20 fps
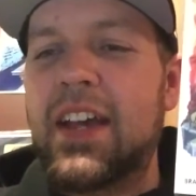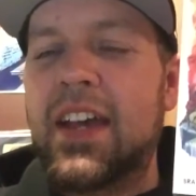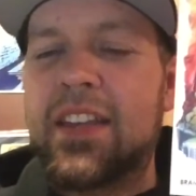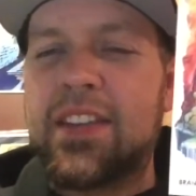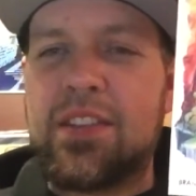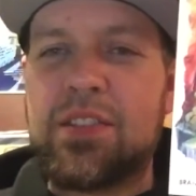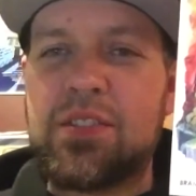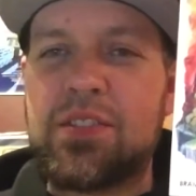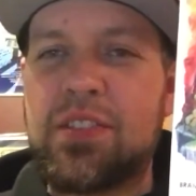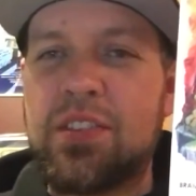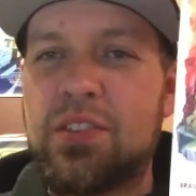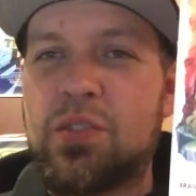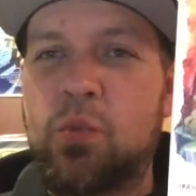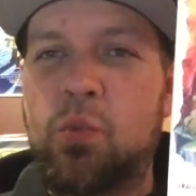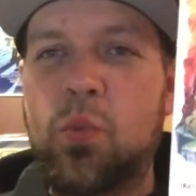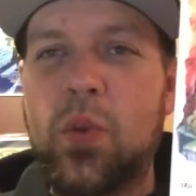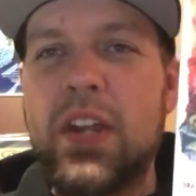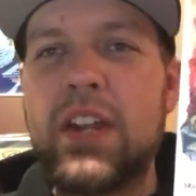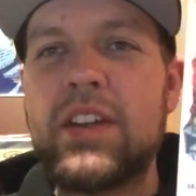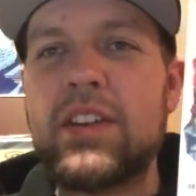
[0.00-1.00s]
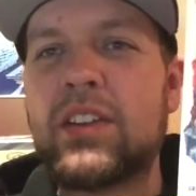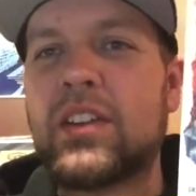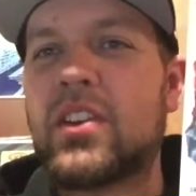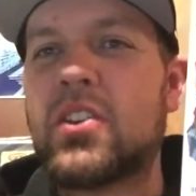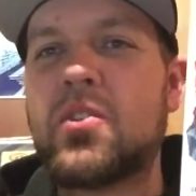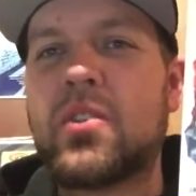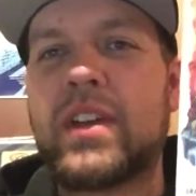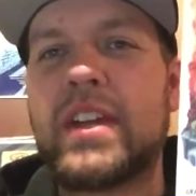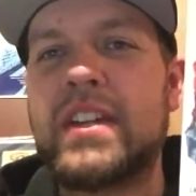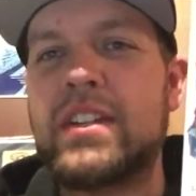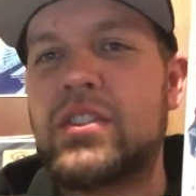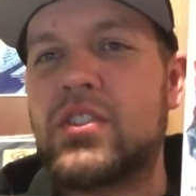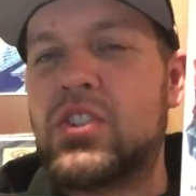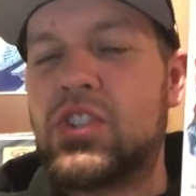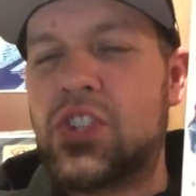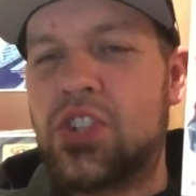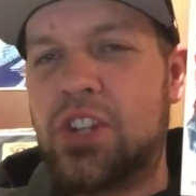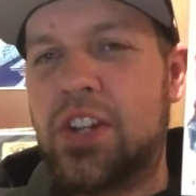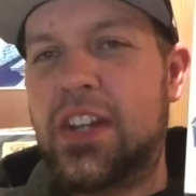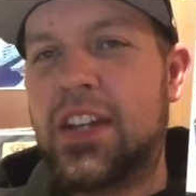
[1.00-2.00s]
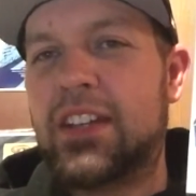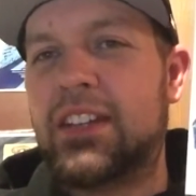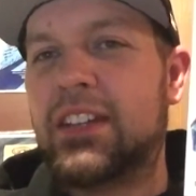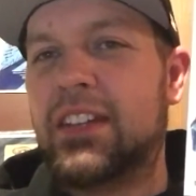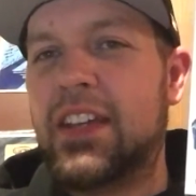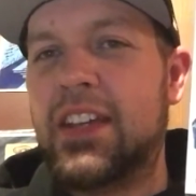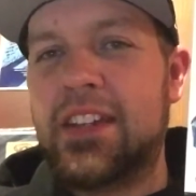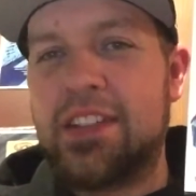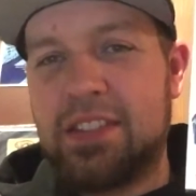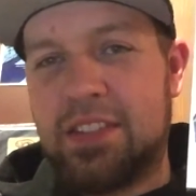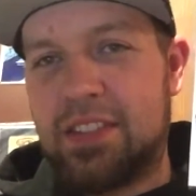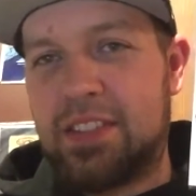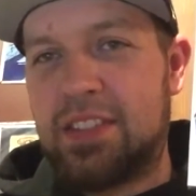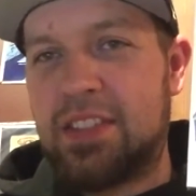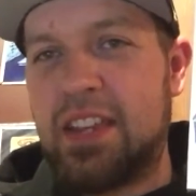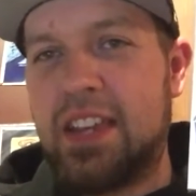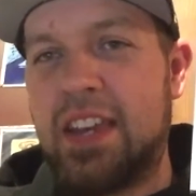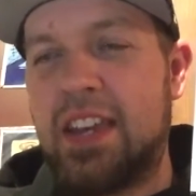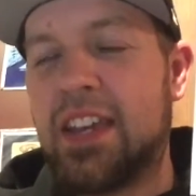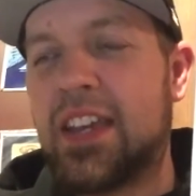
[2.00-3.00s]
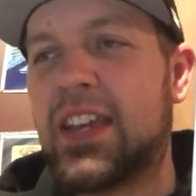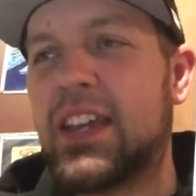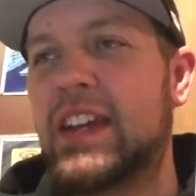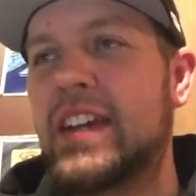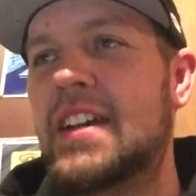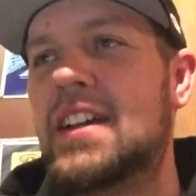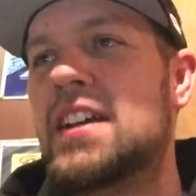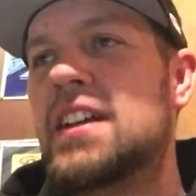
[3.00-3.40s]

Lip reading: And there's this weird green shit in his sink.